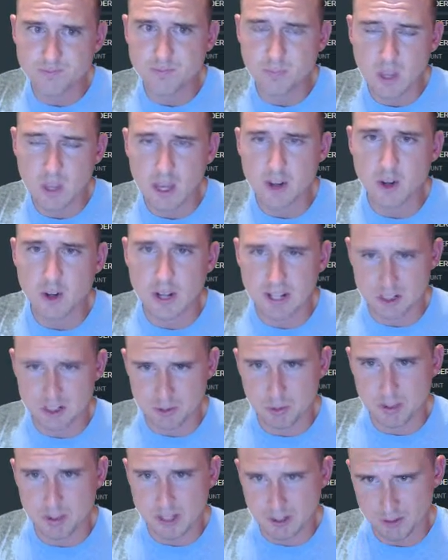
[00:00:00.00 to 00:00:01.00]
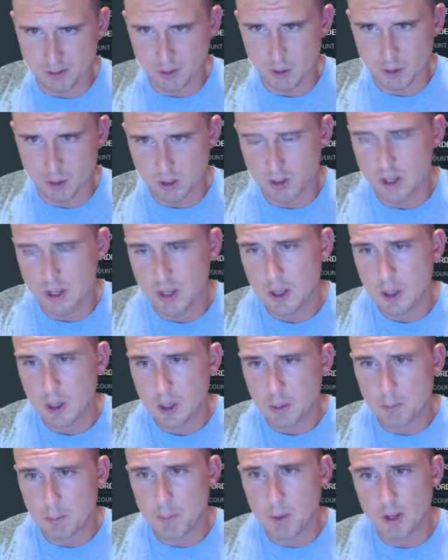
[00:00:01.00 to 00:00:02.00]
I don't know how to explain that very well.
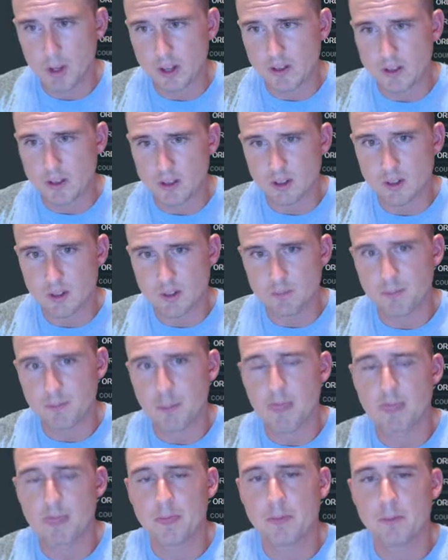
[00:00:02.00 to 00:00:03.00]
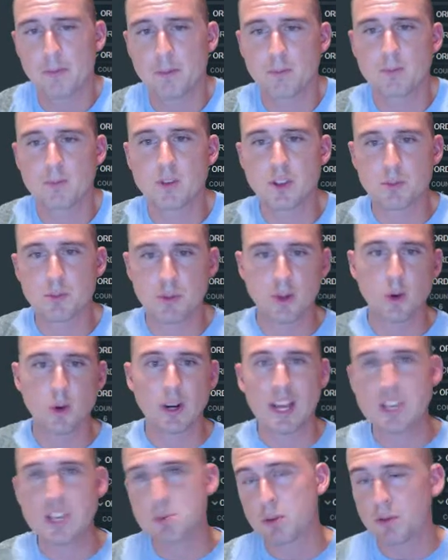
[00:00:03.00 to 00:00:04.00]
But since Bitcoin
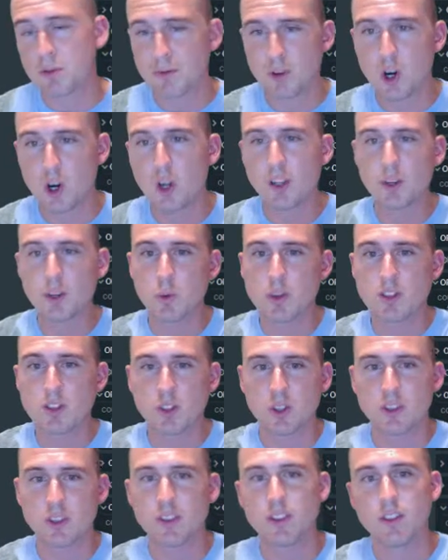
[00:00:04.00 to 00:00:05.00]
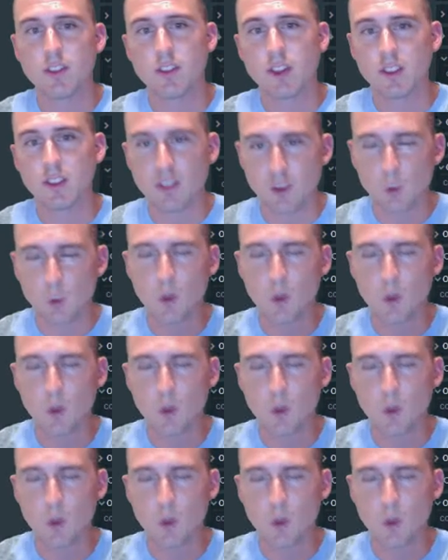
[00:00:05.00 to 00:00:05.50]
has been falling recently, the